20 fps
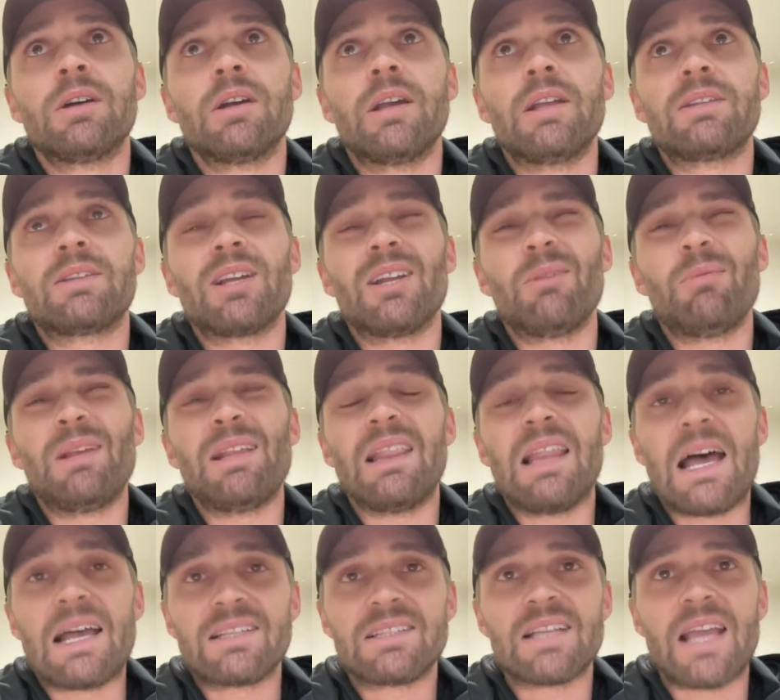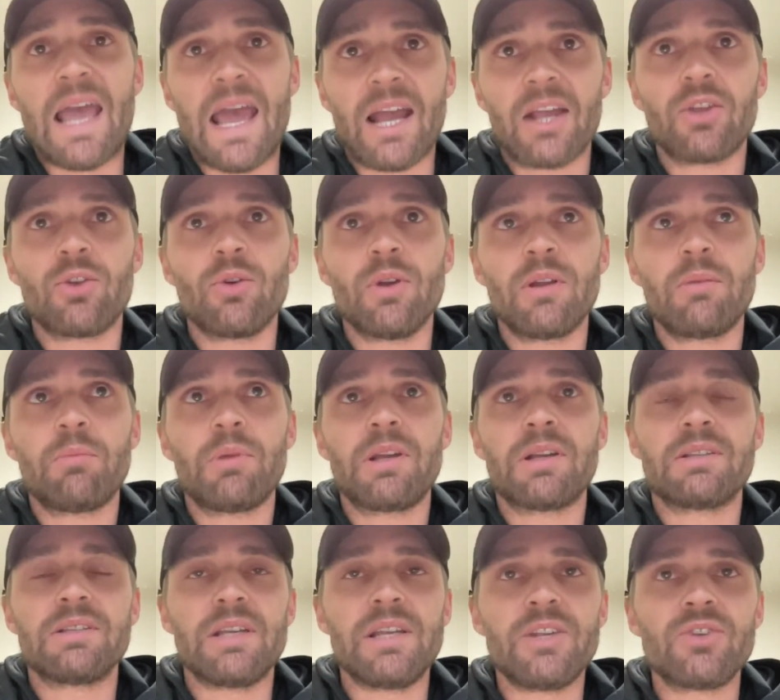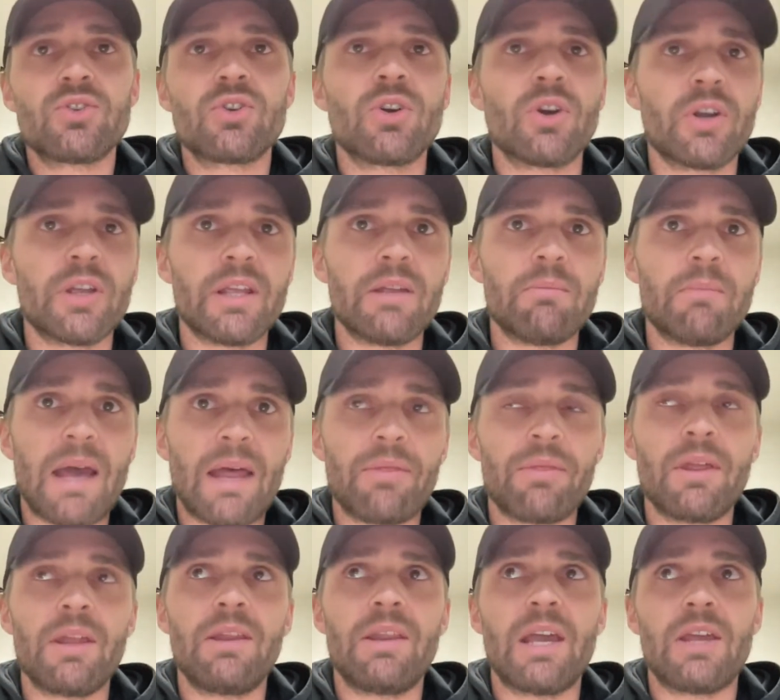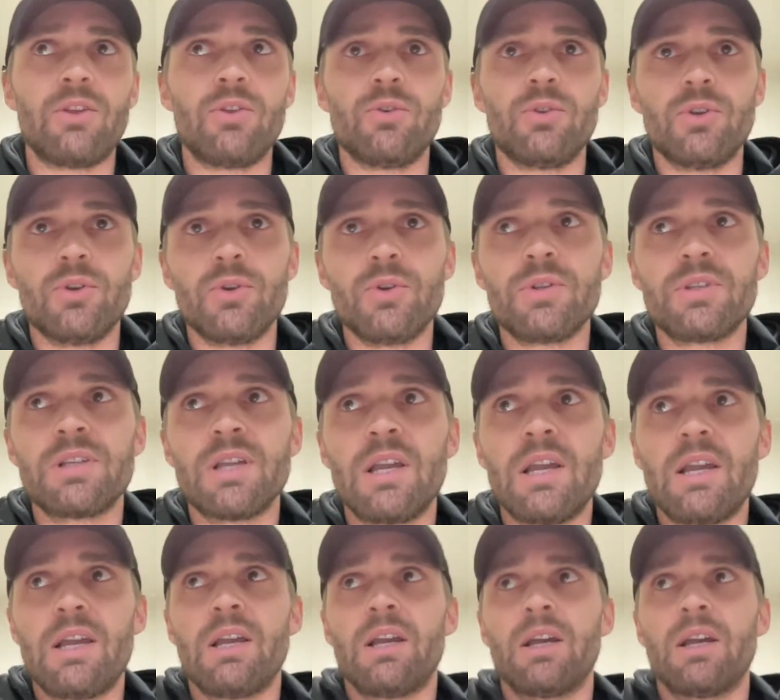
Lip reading: it's going to be less accurate because each cooking method that you use